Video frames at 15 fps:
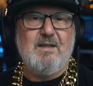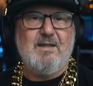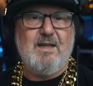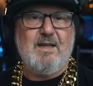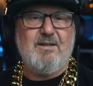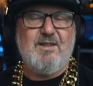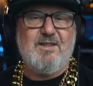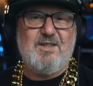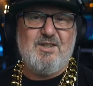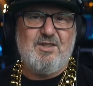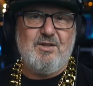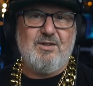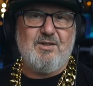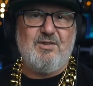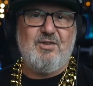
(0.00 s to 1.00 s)
Now, this is
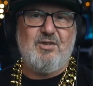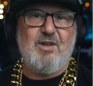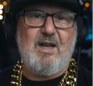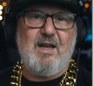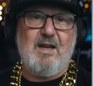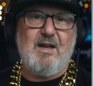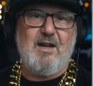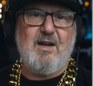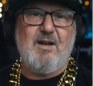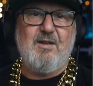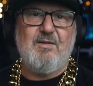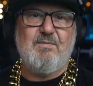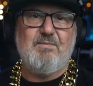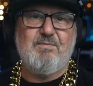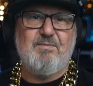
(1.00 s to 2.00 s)
not
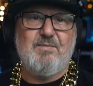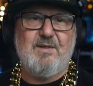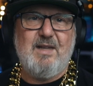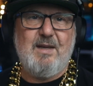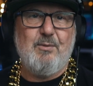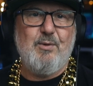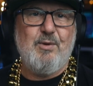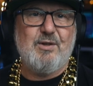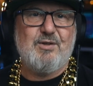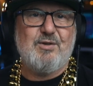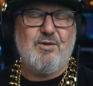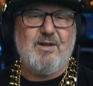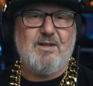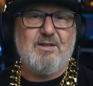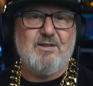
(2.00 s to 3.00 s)
networks
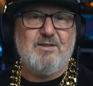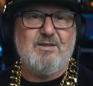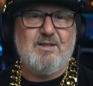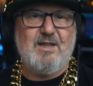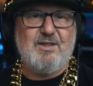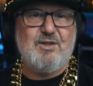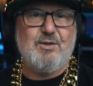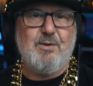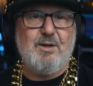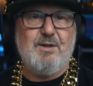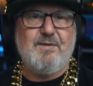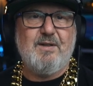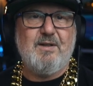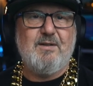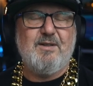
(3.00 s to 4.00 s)
trying to dud you
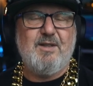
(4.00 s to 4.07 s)
over.